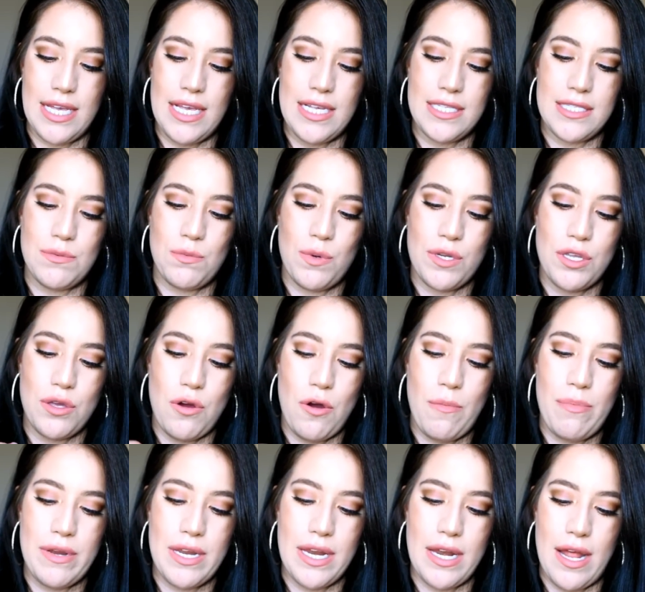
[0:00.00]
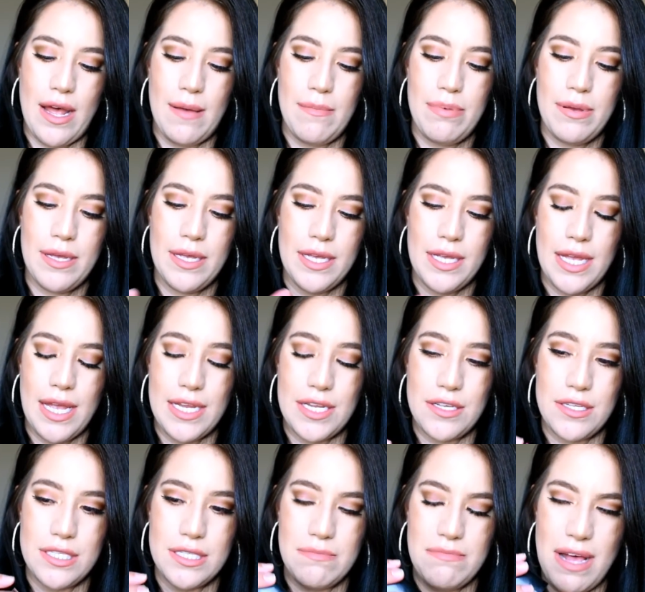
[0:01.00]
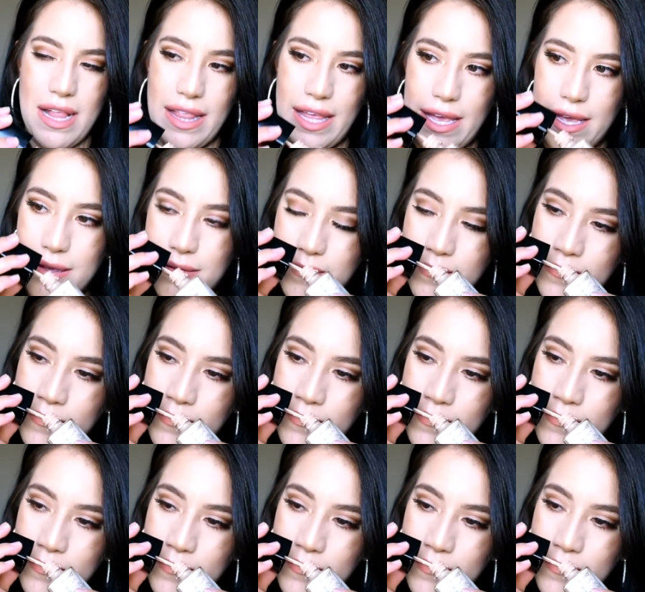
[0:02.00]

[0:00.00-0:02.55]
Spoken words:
is when you open it up and you smell it,